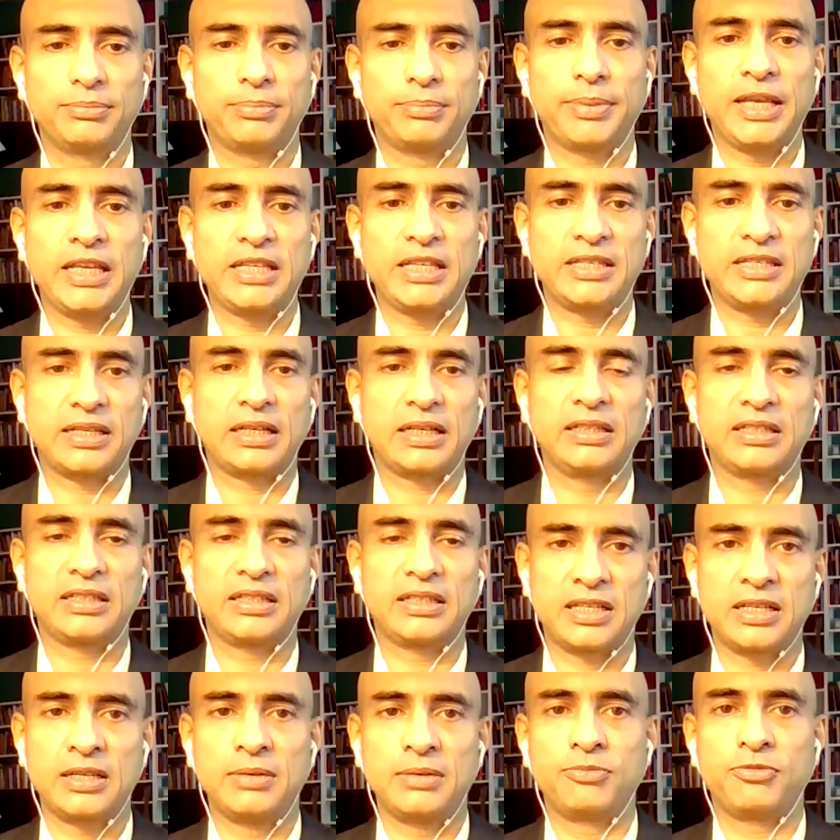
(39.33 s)
Basically, the
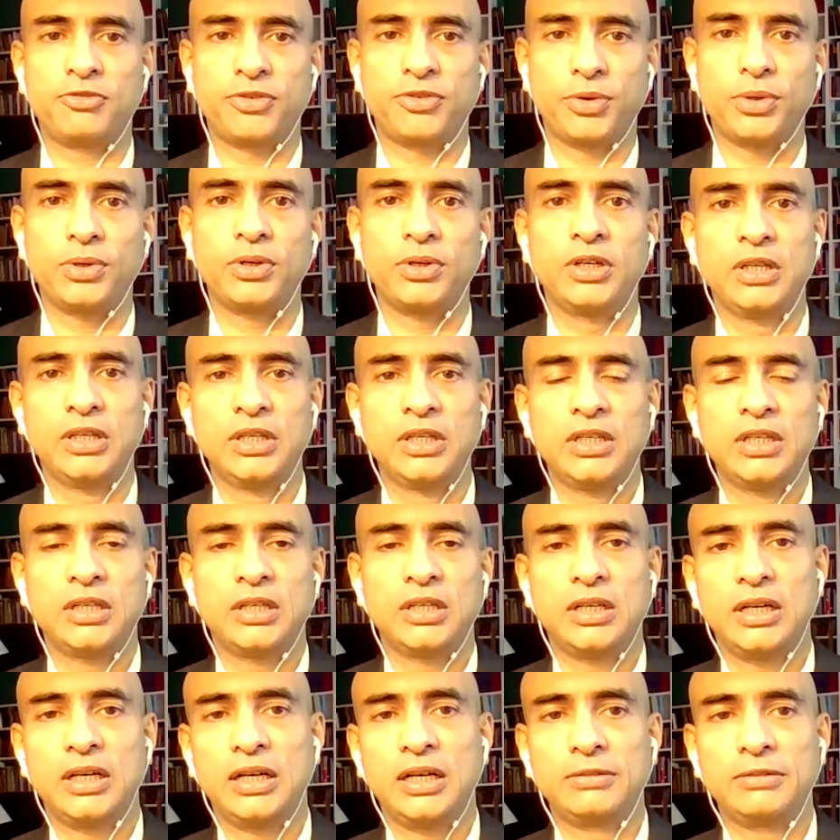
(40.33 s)
term for
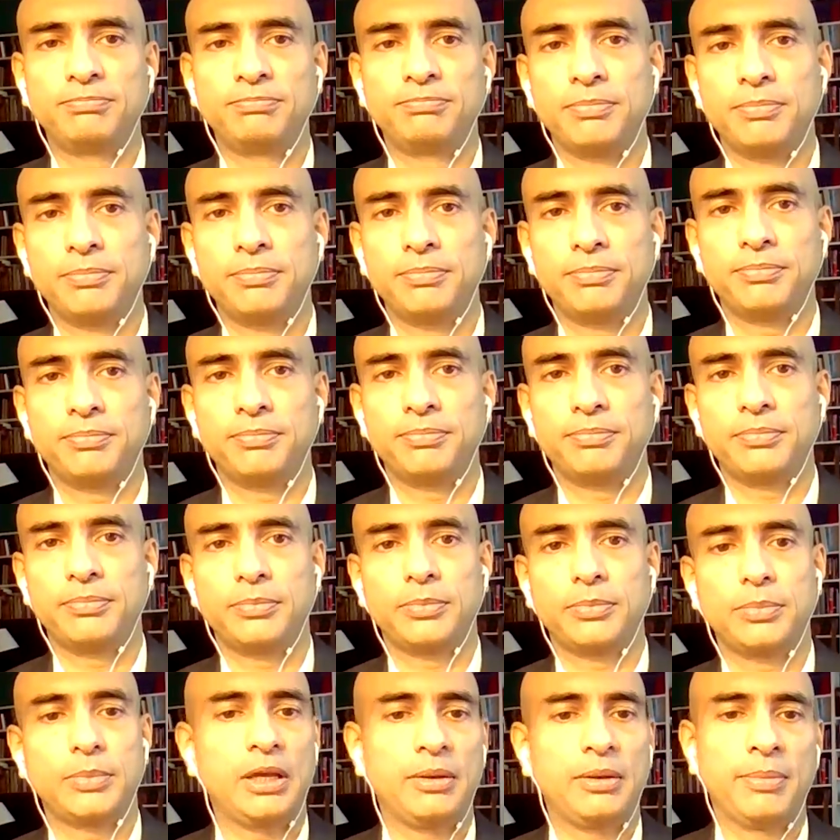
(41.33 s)

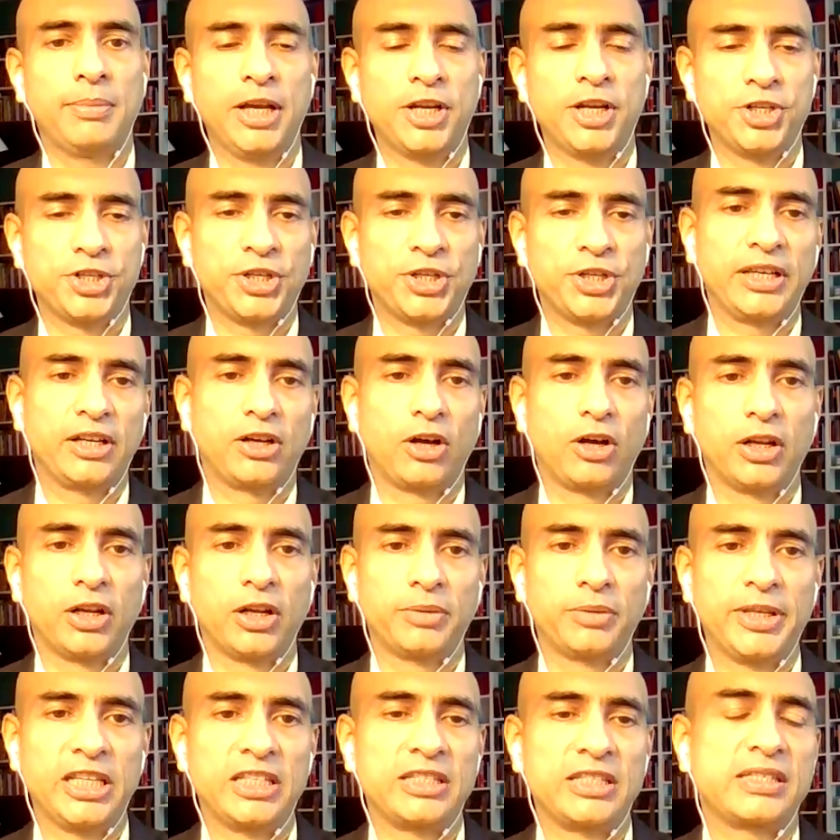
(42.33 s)
um, emerging
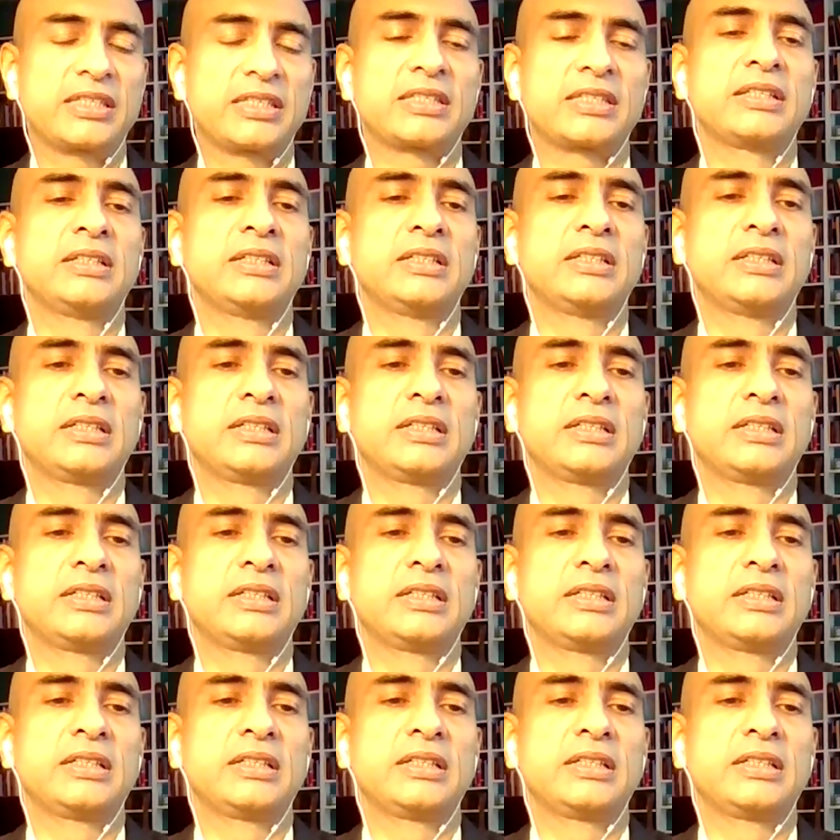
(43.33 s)
economies.